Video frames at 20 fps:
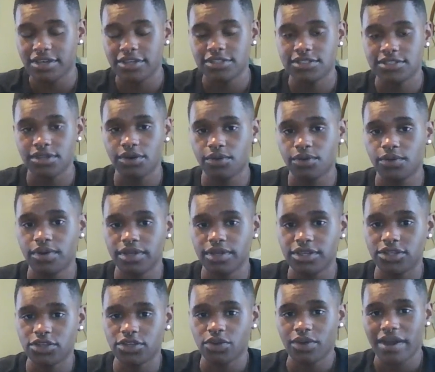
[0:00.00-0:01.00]
So
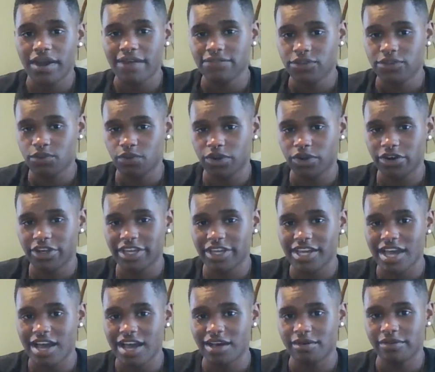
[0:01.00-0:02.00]
you don't have to
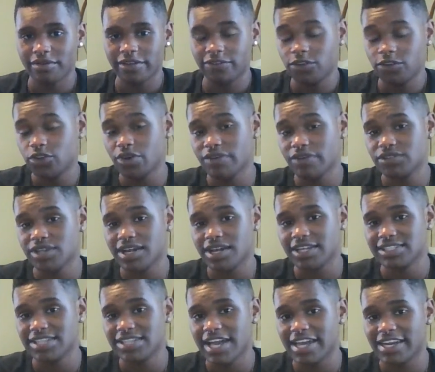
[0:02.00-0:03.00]
worry. If you do have shot
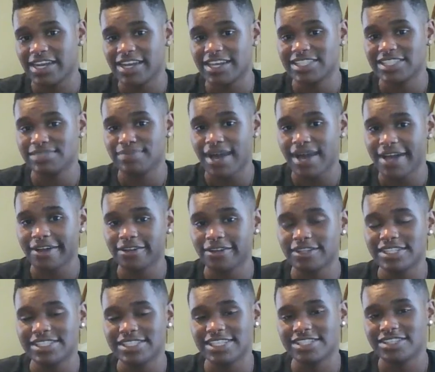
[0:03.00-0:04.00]
anxiety and it's
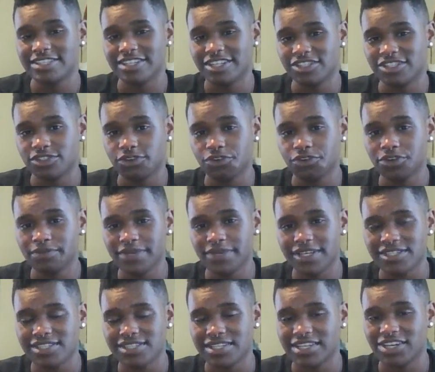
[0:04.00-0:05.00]
mild, it's easily controlled
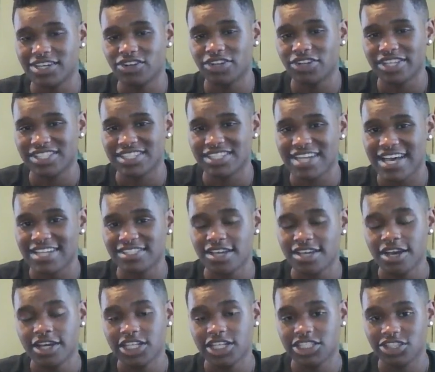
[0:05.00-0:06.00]
because the needle isn't as
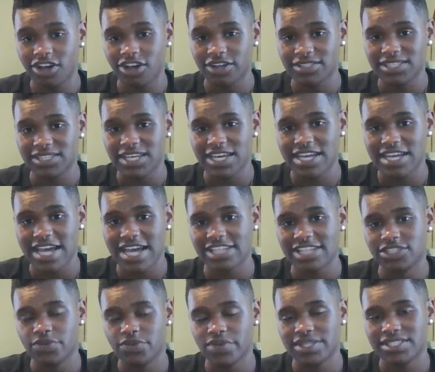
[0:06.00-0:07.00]
daunting
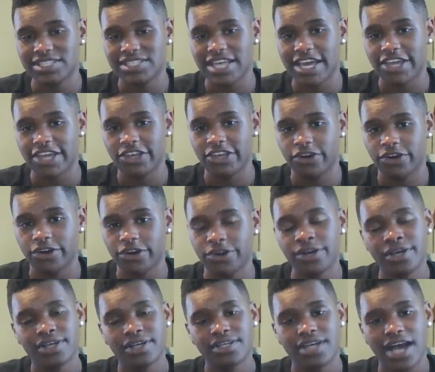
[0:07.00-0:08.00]
as you would say your
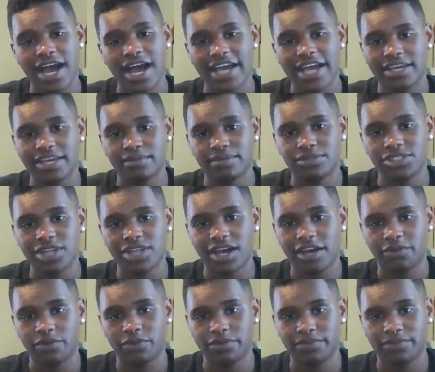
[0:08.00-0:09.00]
IM
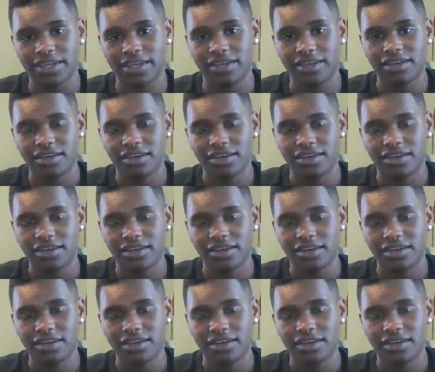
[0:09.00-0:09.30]
shot would be.